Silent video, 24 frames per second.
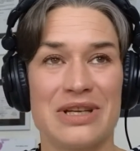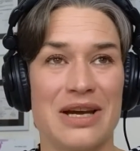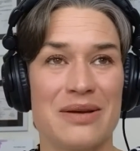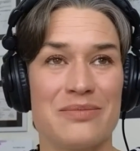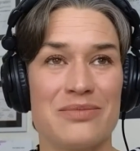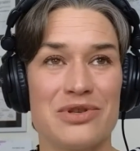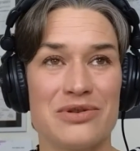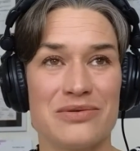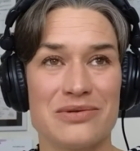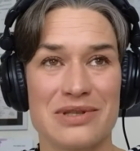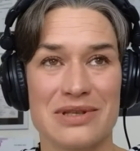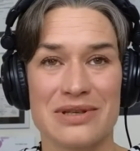
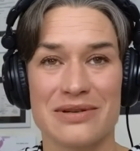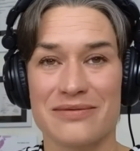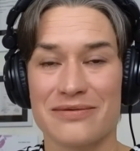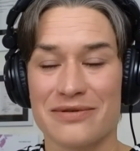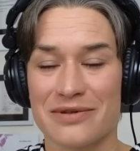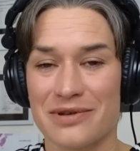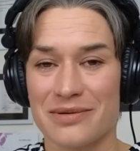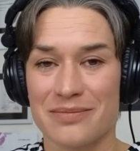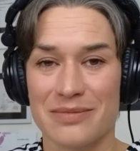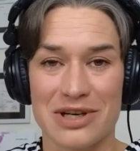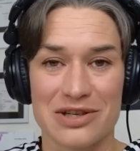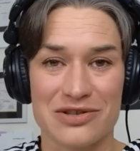I'm using
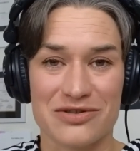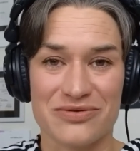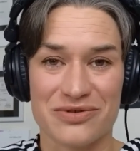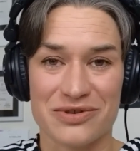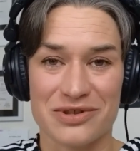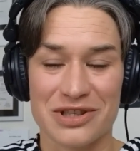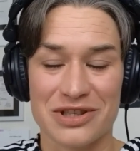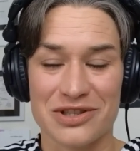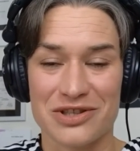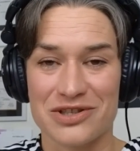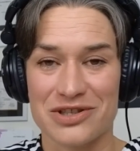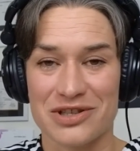very much for
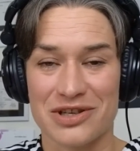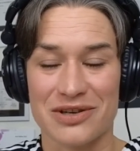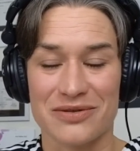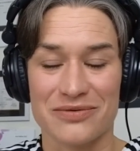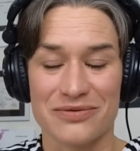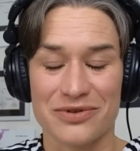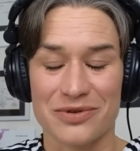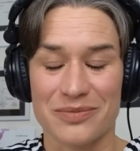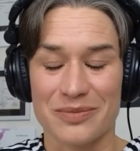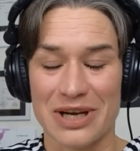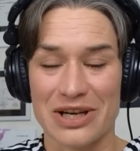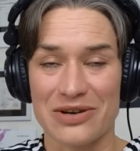teaching
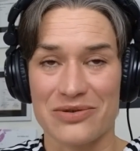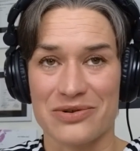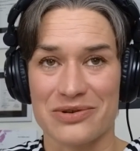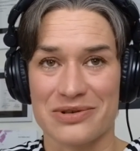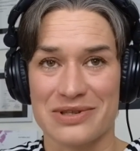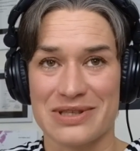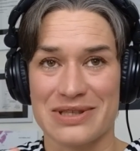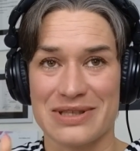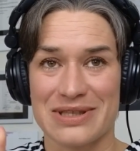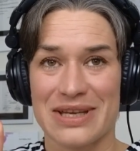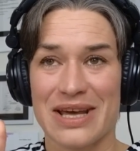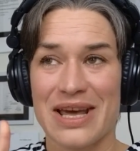and for my
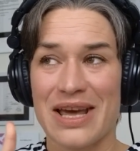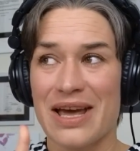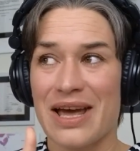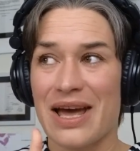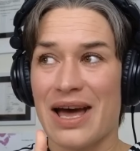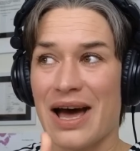courses.